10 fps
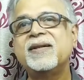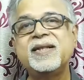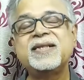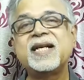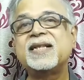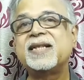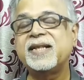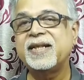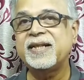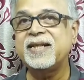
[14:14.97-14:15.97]
these are
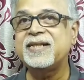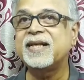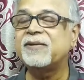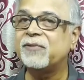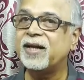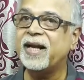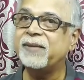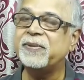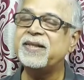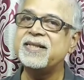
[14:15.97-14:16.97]
theories, and what
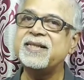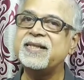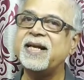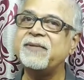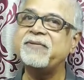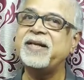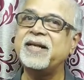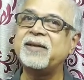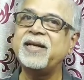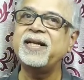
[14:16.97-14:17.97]
happens is every
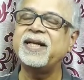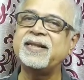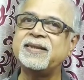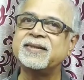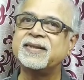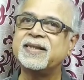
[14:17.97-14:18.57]
now and then